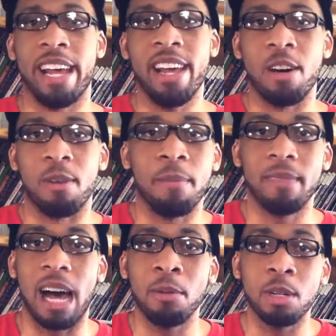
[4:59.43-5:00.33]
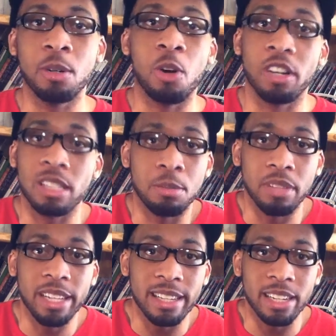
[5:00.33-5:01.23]
damn, I'm going to
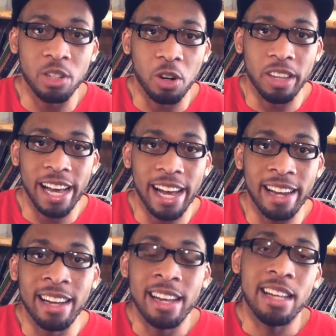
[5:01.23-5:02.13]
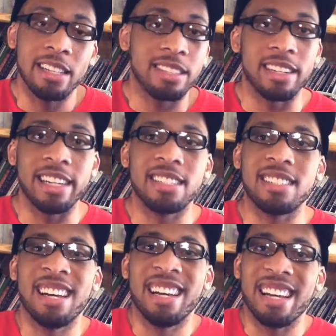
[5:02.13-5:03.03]
completely ignore that. So
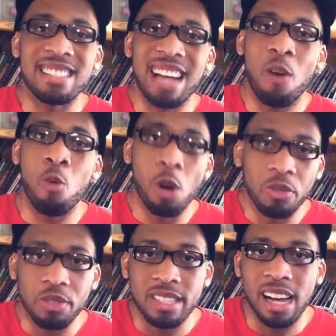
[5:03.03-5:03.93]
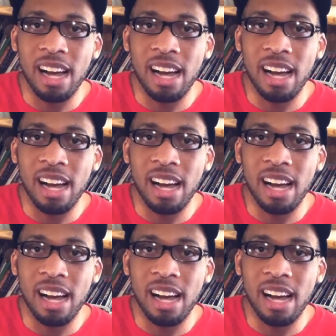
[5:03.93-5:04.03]
it's not worth